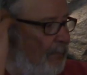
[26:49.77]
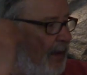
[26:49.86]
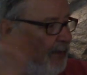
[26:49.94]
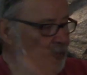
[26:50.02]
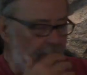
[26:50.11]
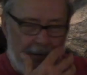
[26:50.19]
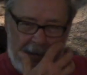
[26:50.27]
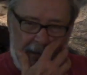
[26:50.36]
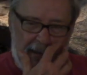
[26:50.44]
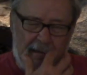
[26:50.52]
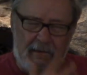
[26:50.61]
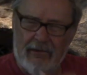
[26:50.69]
best way.
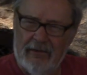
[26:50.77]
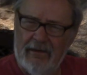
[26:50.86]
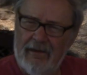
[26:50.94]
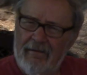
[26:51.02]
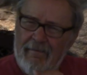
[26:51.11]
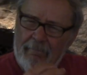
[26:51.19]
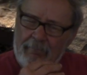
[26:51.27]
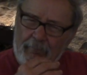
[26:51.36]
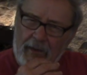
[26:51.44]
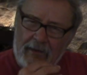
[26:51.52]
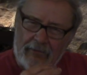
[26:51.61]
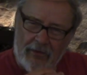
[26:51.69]
It just
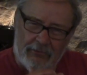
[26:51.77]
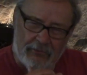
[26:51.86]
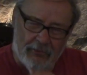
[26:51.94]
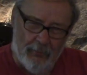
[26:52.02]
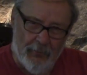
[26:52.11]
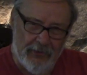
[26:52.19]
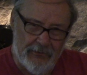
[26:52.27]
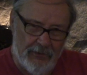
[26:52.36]
makes it so much